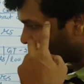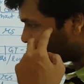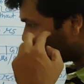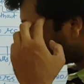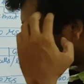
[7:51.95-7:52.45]
it
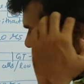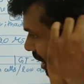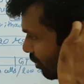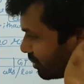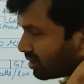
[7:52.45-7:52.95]
is
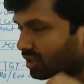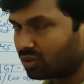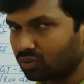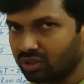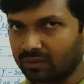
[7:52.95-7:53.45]
allowing the
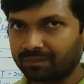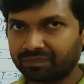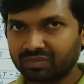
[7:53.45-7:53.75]
UE,